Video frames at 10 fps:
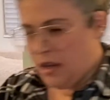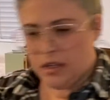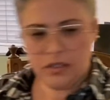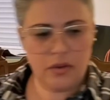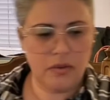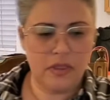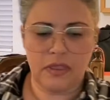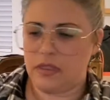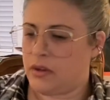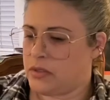So
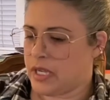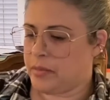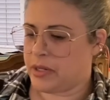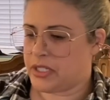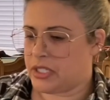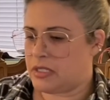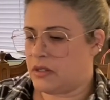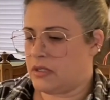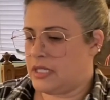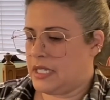those I purchased
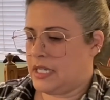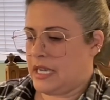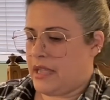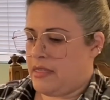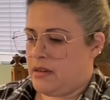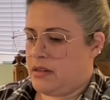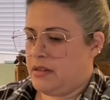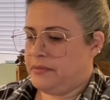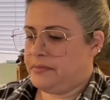all together